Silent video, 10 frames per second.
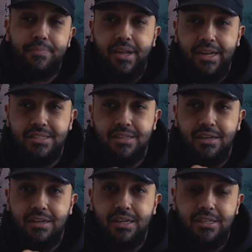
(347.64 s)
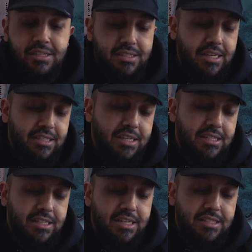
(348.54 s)
it's this
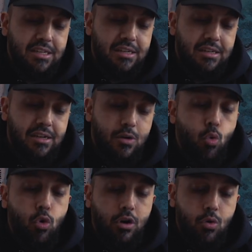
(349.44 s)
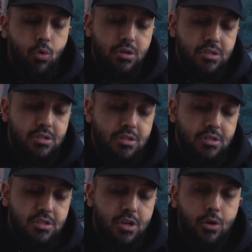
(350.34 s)
thing's a workhorse.
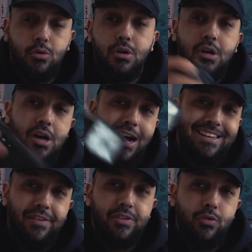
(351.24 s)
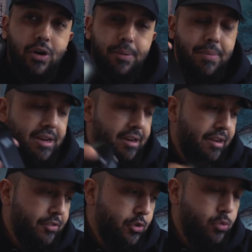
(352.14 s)
So I definitely recommend it
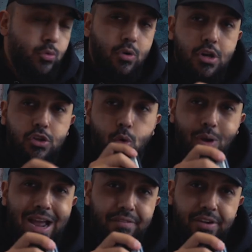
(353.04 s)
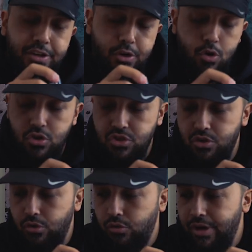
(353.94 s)
if you don't have it in your
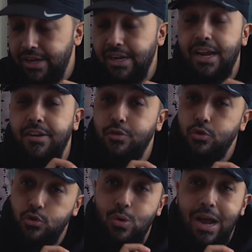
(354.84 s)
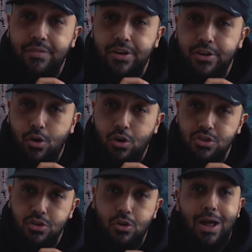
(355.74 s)
arsenal already. And if you do have it in your
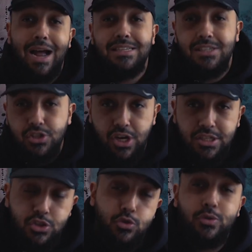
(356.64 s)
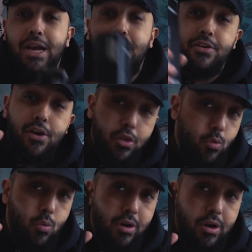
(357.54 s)
arsenal, I suggest you get another
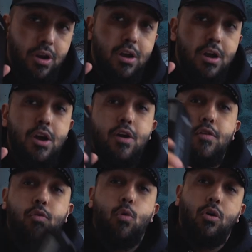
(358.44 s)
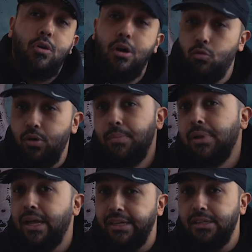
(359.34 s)
one for a rim
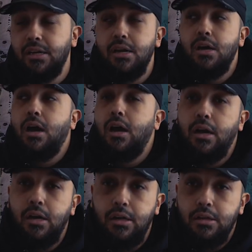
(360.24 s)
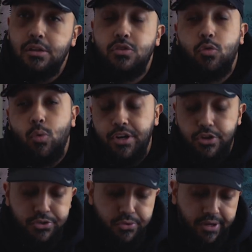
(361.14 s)
light for when you're
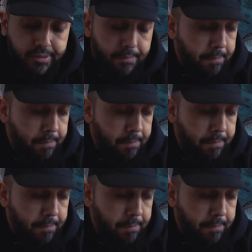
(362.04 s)
shooting.